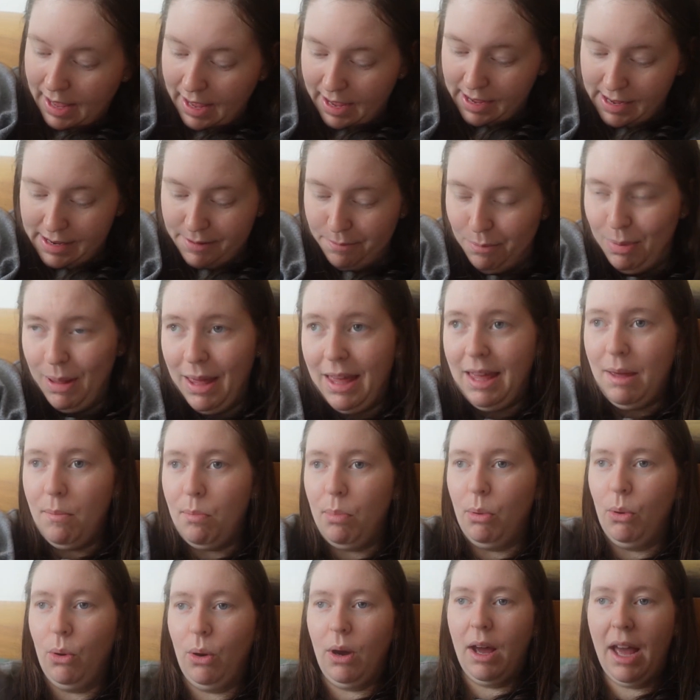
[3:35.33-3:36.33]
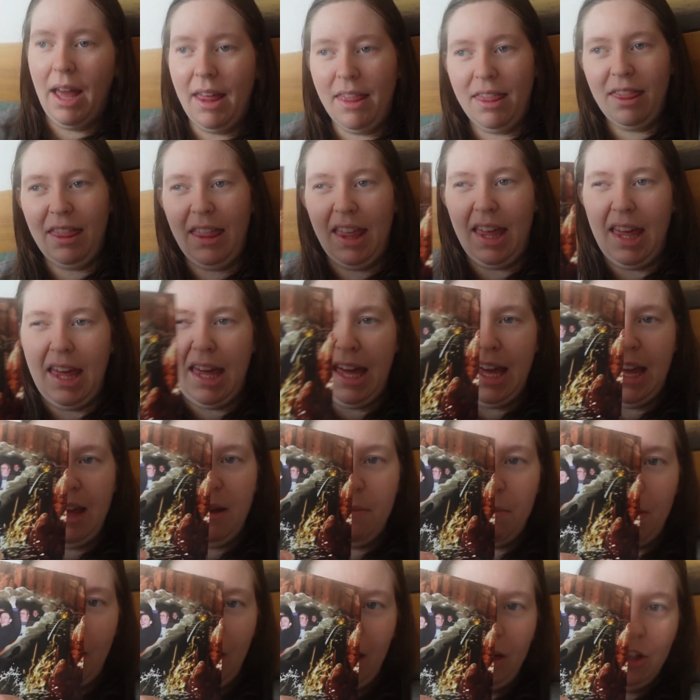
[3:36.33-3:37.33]
And Pete bought the
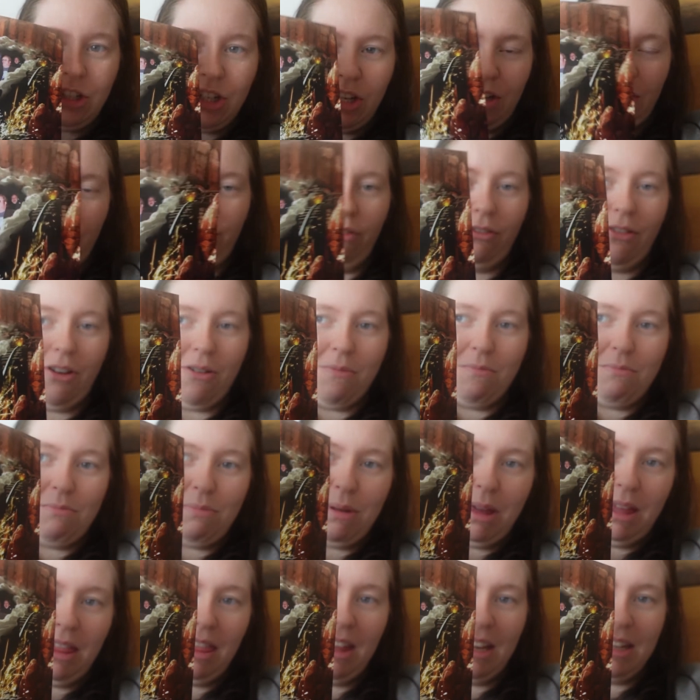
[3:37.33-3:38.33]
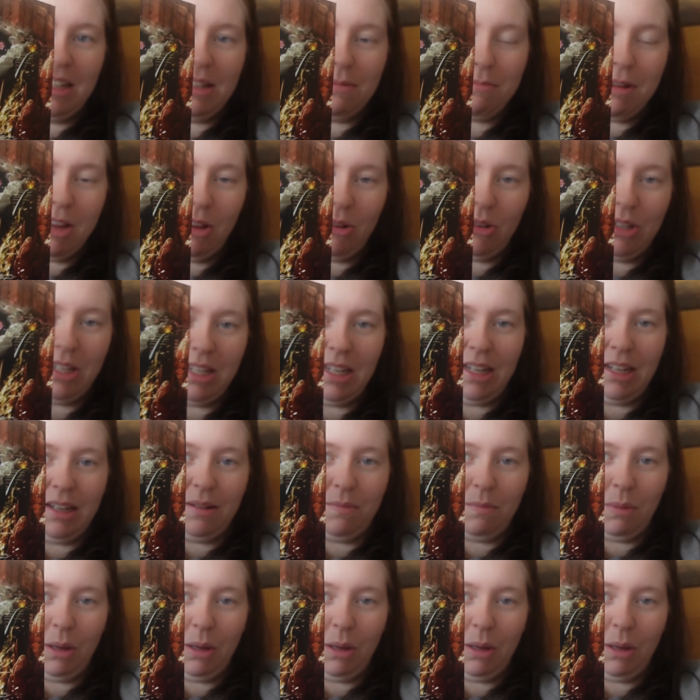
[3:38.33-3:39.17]
picture from Big Thunder Mountain